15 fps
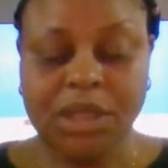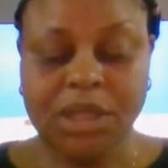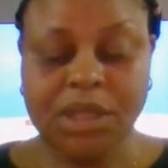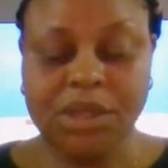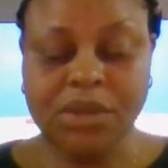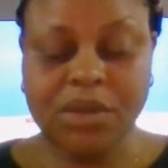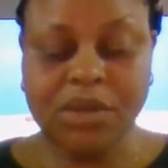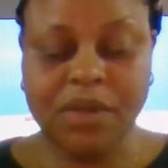The
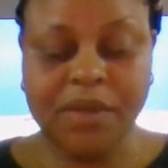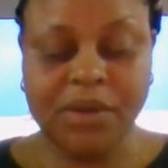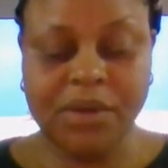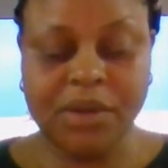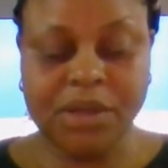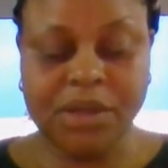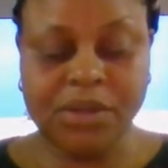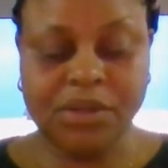use of
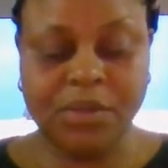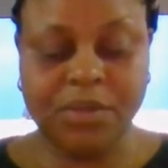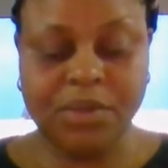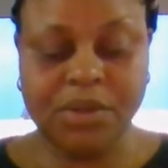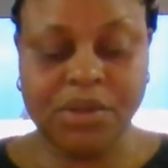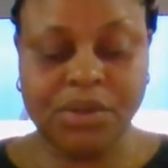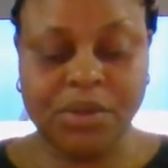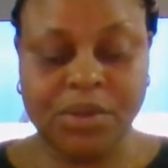educational
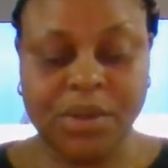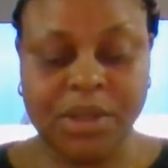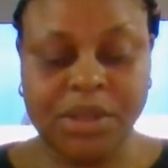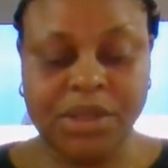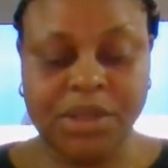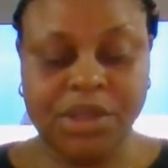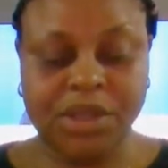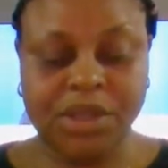brochure
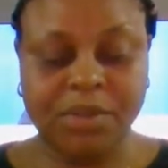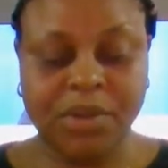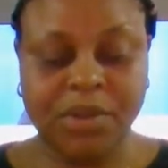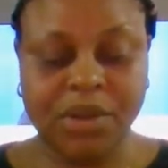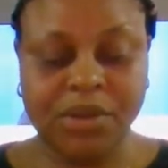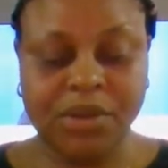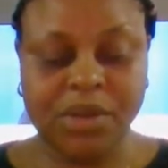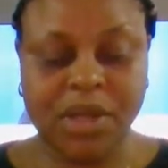in teaching
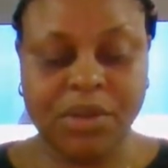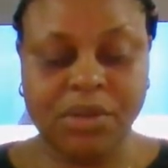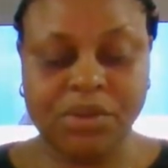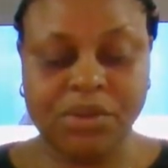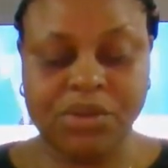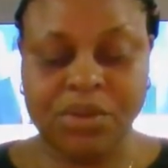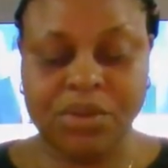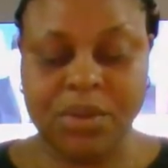blood sugar
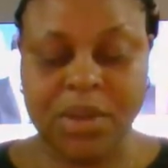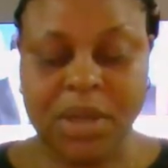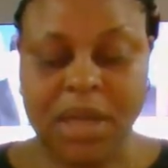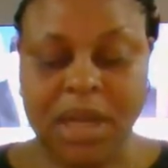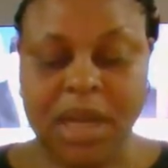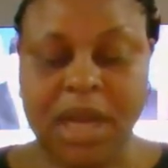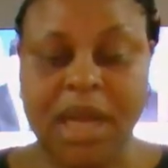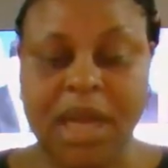control
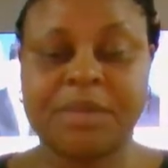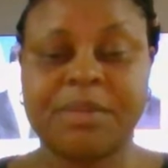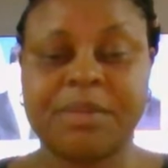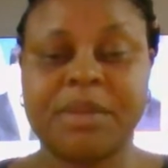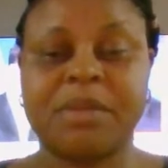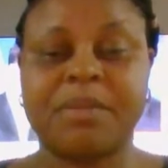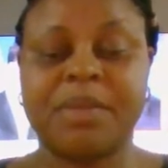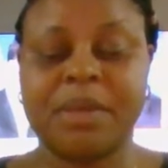has
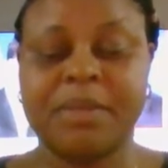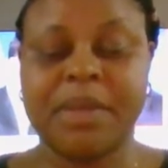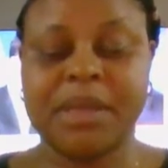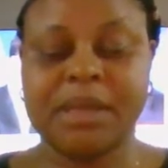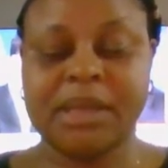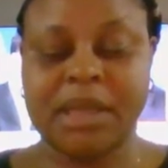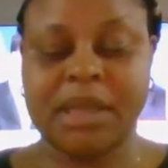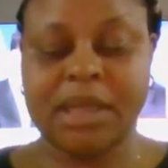been
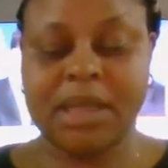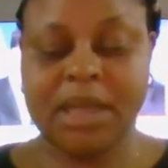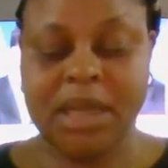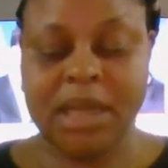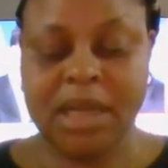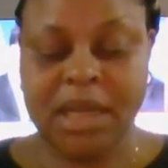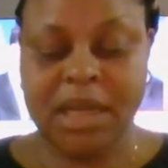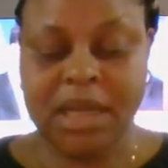implemented
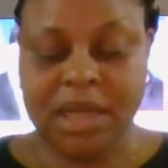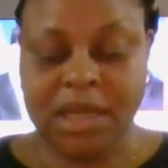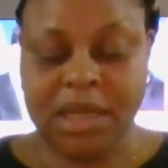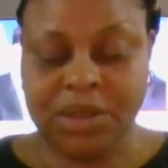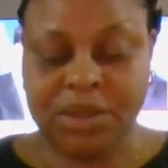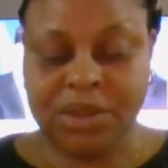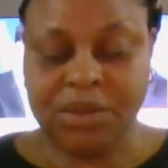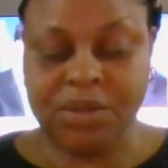
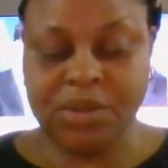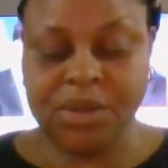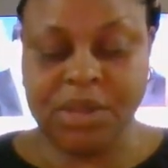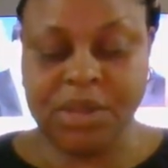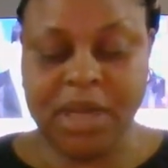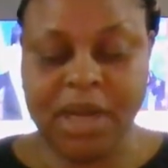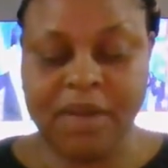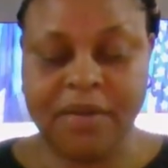
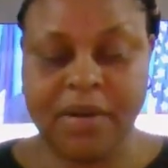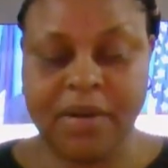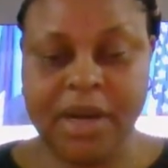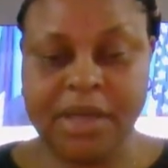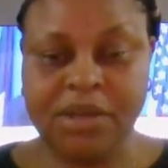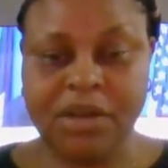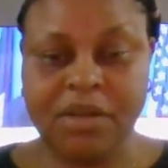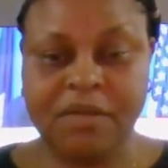using a
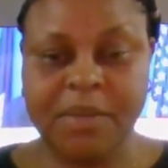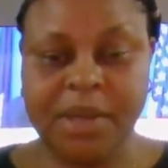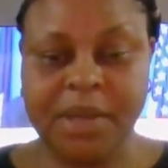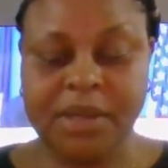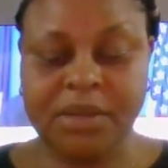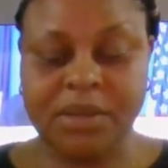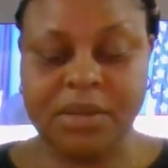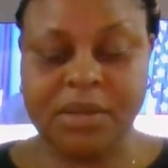variety of
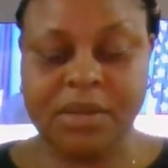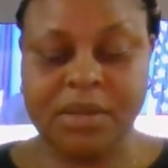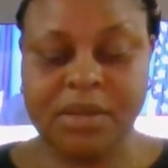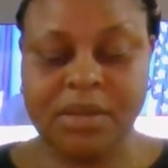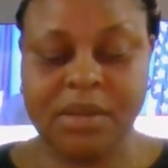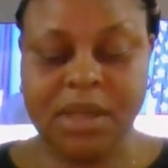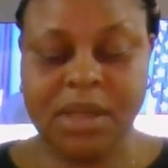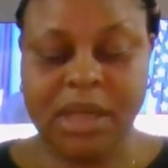
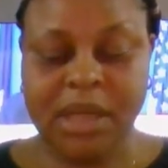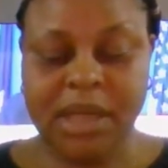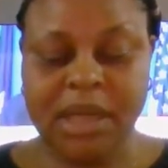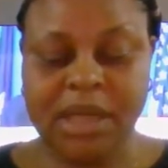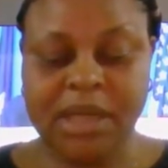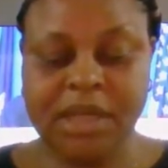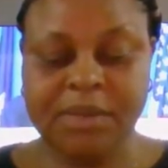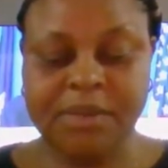methods. It